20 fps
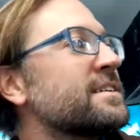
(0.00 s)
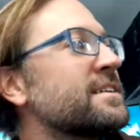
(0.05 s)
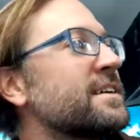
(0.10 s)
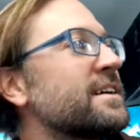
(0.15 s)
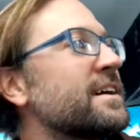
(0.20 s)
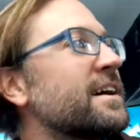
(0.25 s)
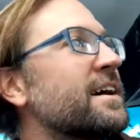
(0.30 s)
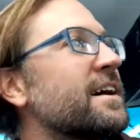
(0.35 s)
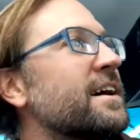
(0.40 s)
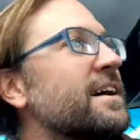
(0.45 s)

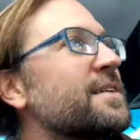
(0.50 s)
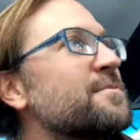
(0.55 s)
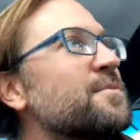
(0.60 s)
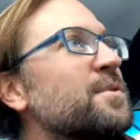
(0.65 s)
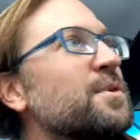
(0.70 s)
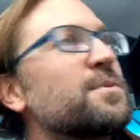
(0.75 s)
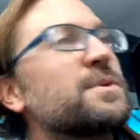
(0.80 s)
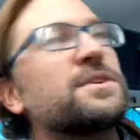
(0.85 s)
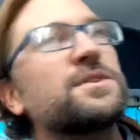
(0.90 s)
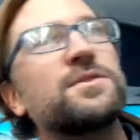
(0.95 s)

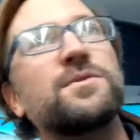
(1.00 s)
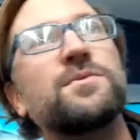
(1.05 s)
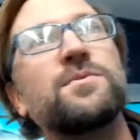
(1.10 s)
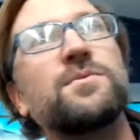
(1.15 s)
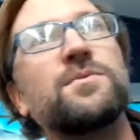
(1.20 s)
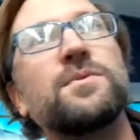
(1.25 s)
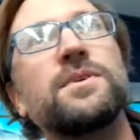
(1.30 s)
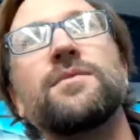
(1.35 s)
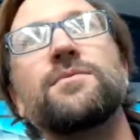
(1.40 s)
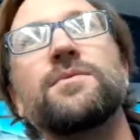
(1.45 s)
but
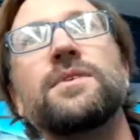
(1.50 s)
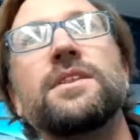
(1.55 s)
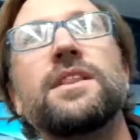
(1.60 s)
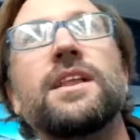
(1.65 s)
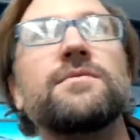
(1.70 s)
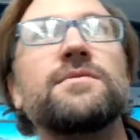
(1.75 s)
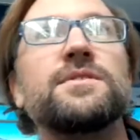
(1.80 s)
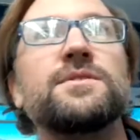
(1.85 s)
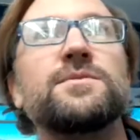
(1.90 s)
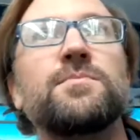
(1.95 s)
we
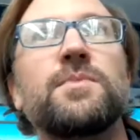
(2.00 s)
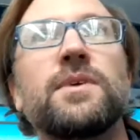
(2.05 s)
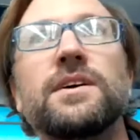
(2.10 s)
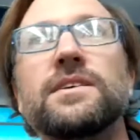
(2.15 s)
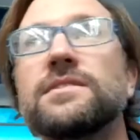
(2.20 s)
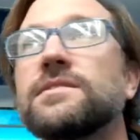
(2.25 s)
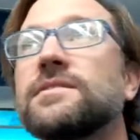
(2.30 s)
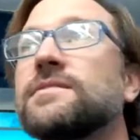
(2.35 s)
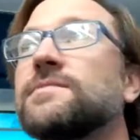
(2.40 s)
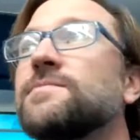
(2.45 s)
love this
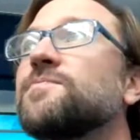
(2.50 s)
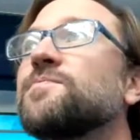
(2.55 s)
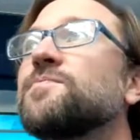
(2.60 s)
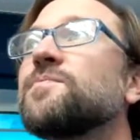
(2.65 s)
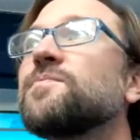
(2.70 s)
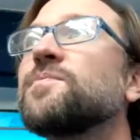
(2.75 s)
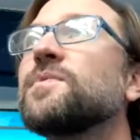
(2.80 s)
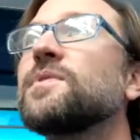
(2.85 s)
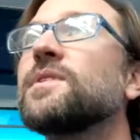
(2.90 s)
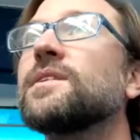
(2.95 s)
bus.
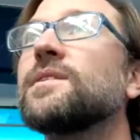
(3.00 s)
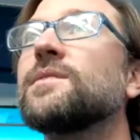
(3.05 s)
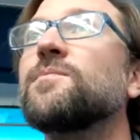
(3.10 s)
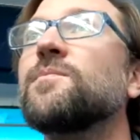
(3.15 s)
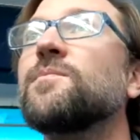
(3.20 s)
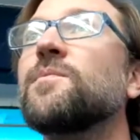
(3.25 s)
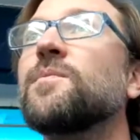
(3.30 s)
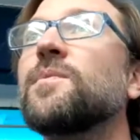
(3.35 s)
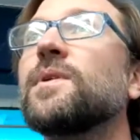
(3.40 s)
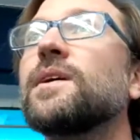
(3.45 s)

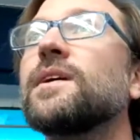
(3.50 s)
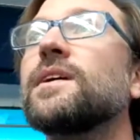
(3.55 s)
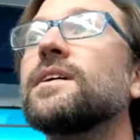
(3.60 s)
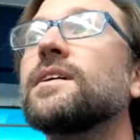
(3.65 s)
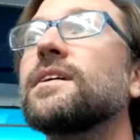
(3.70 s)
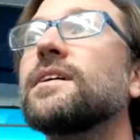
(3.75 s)
But